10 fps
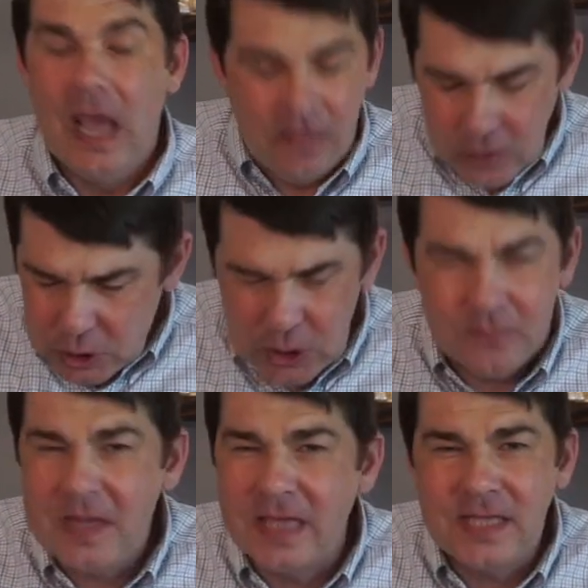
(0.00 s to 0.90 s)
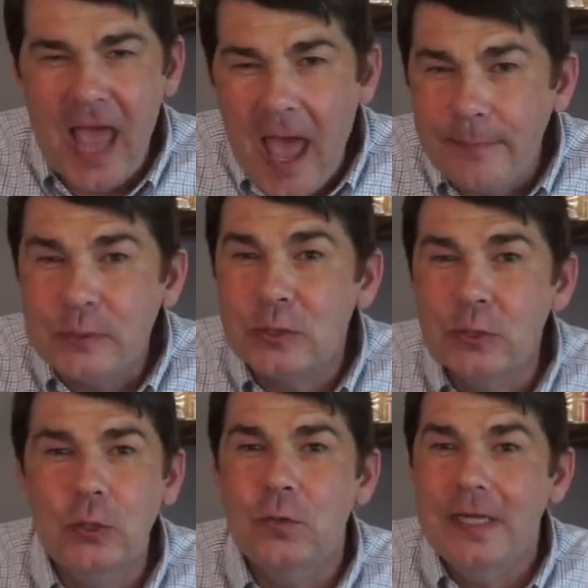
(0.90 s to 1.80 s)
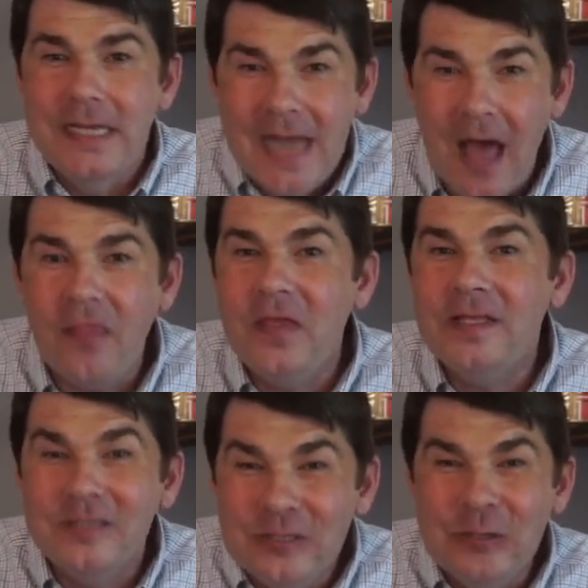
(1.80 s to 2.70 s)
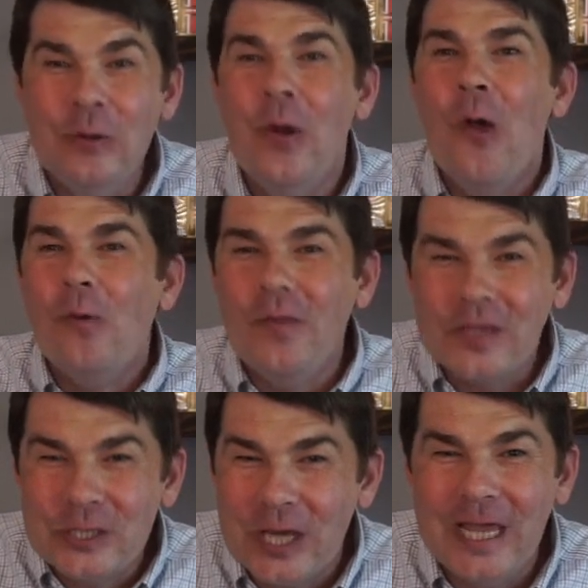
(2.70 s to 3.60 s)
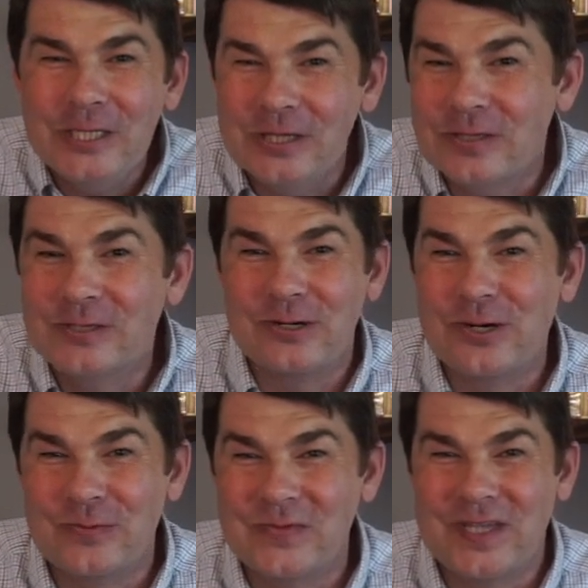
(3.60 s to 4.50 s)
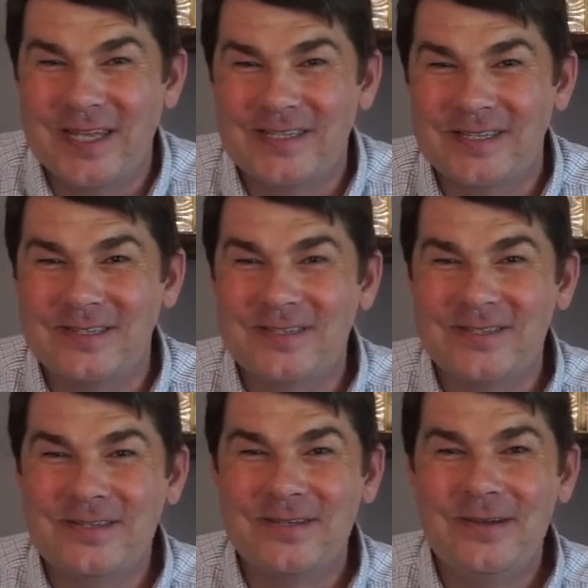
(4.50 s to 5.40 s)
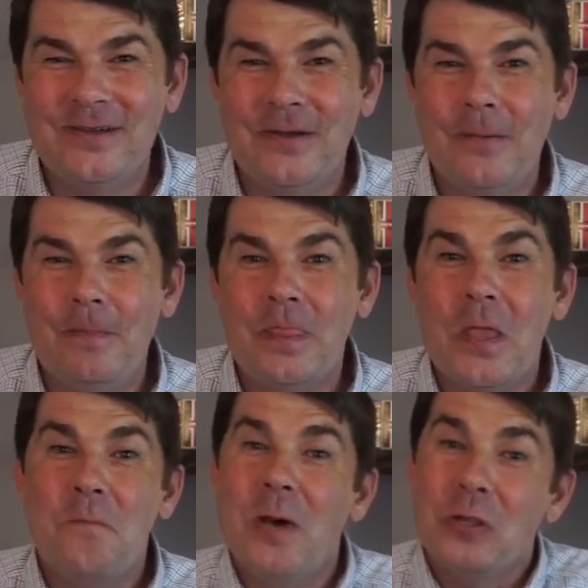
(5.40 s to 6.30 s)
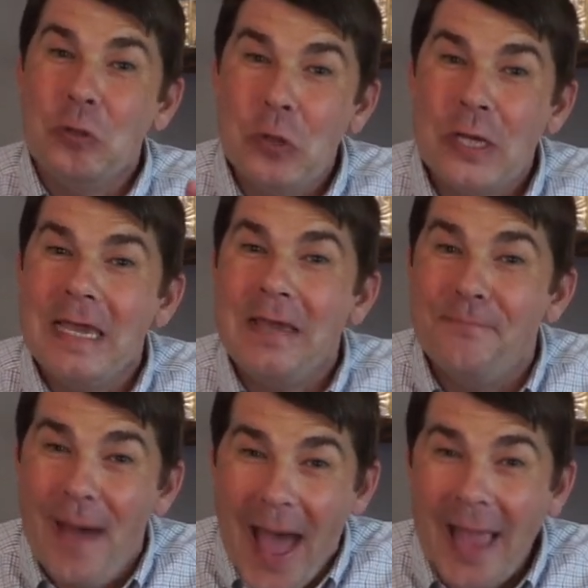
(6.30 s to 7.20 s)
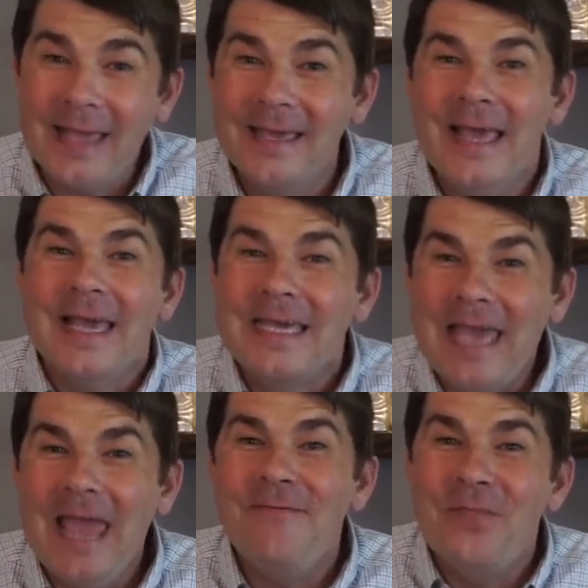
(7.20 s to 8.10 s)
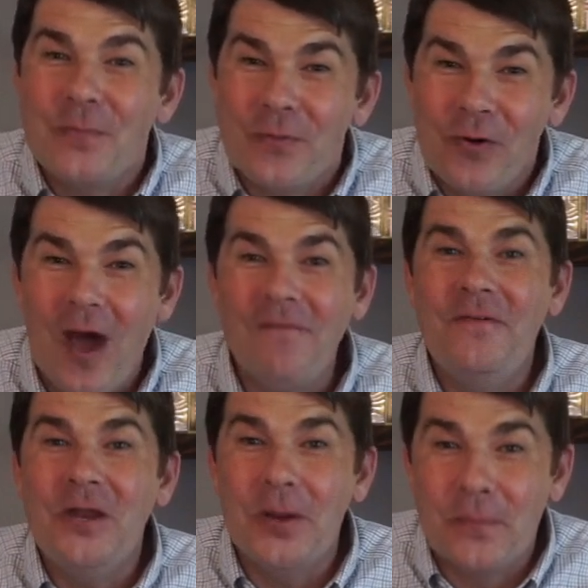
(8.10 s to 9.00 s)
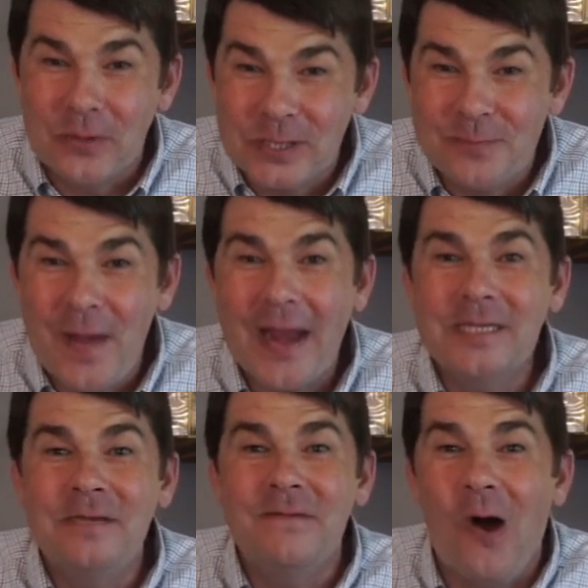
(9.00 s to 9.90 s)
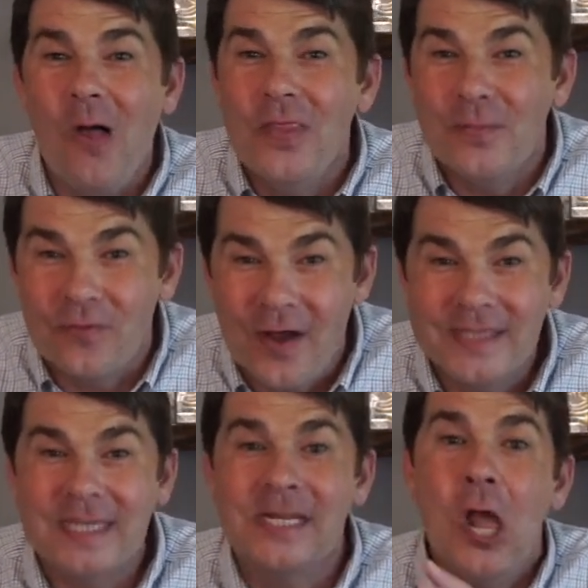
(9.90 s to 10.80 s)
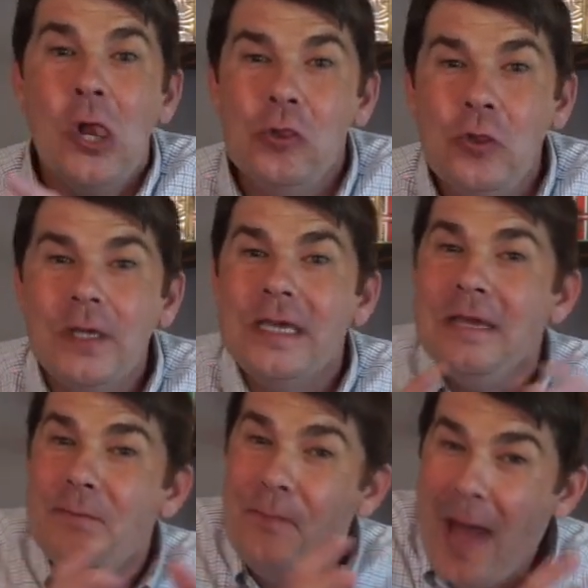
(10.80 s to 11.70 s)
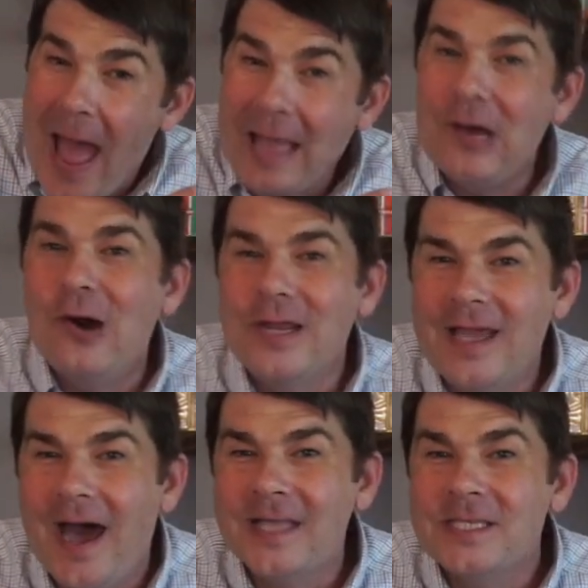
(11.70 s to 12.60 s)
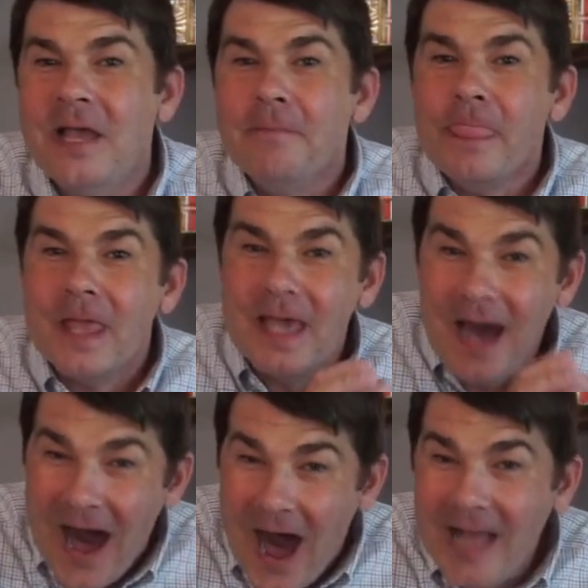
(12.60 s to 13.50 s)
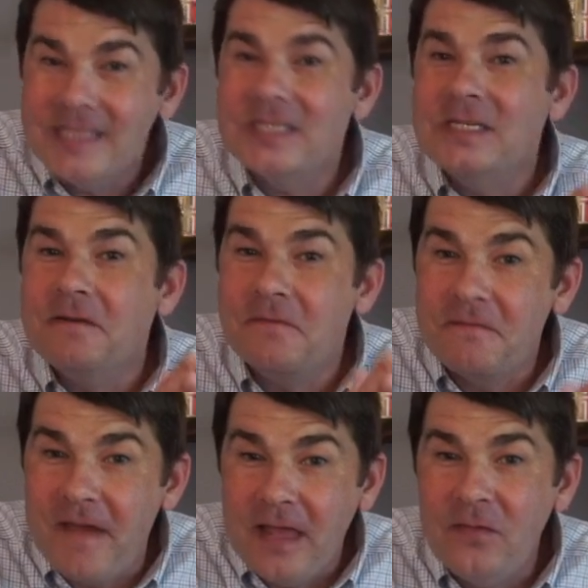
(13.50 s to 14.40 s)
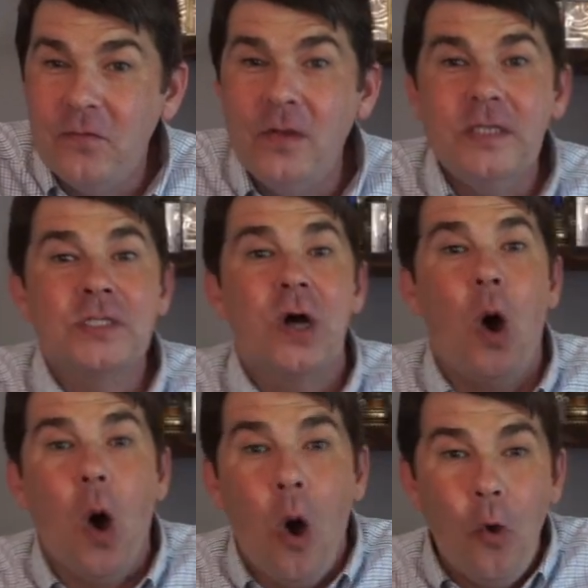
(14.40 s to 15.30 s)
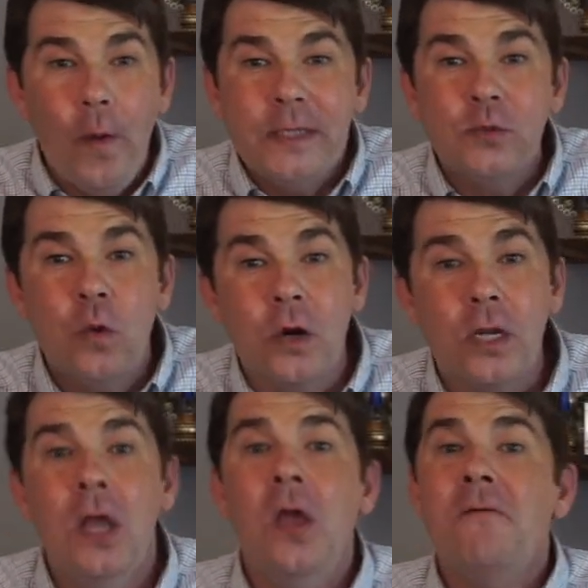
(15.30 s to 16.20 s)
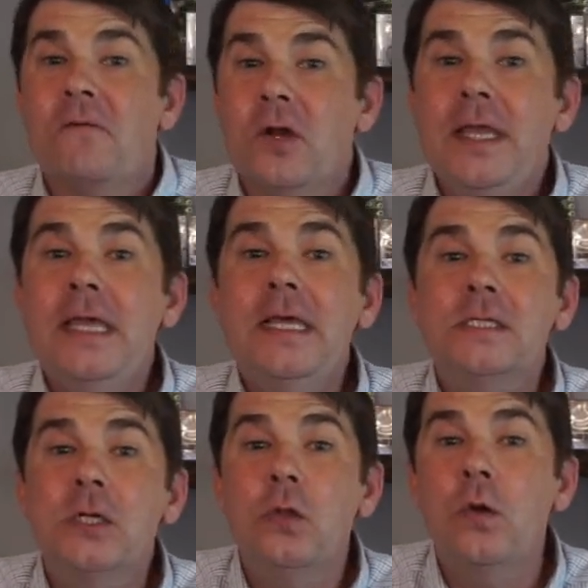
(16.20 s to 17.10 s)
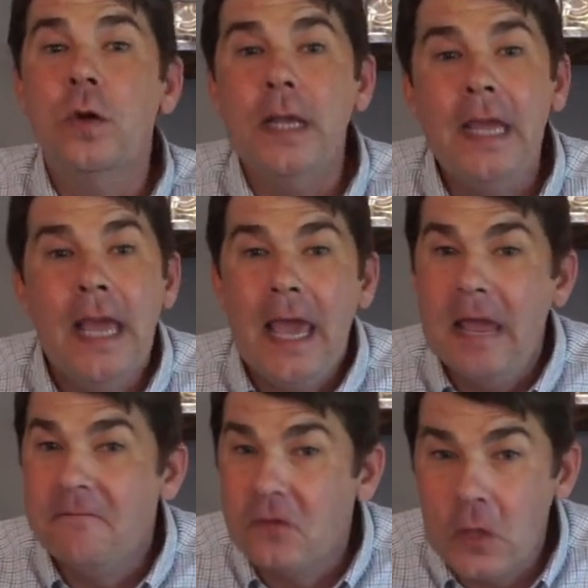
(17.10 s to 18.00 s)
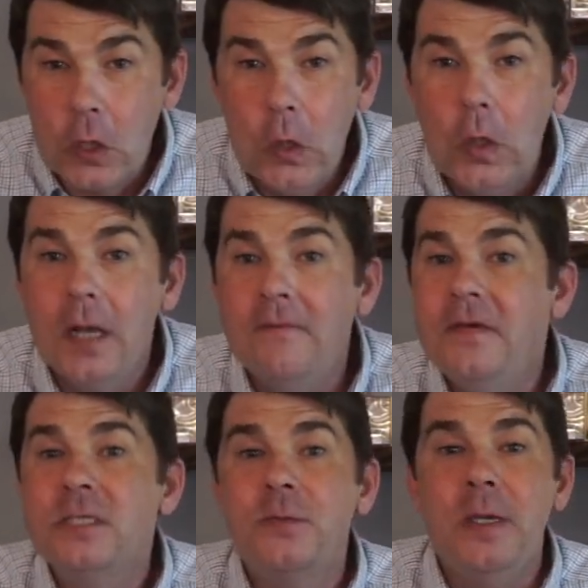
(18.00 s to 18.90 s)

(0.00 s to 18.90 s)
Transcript: And the shift has absolutely nothing to do with the change in the circumstances. But looking back gave the prophet a perspective on the present. Looking back on God's constant faithfulness to always work for his glory and for the good of his